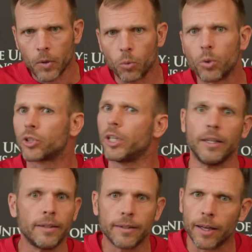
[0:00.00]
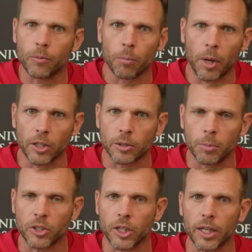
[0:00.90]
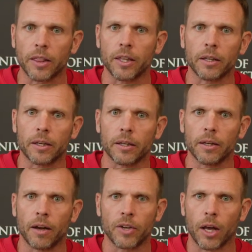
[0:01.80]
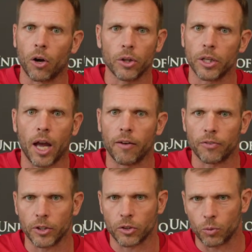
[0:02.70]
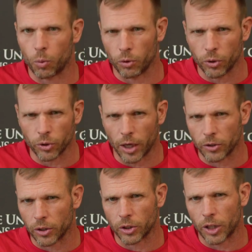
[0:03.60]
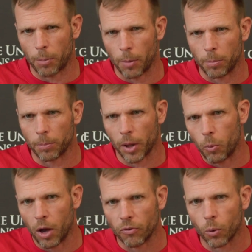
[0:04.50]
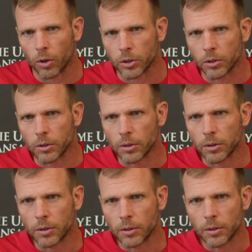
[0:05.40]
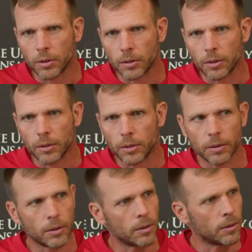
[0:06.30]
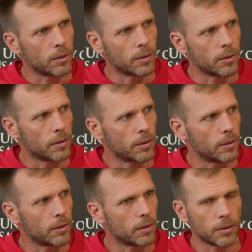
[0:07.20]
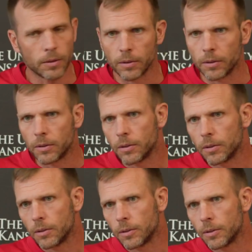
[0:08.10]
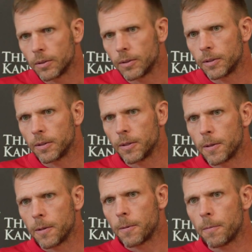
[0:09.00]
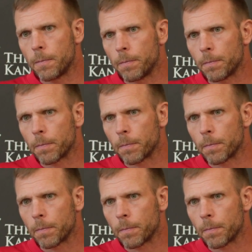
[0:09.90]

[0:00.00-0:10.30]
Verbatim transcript: we'll see. That remains to be seen. I think I've got all the confidence in the world. Those guys are going to step up and play well for us. Last one, with with Jack bringing him up and everything, what it,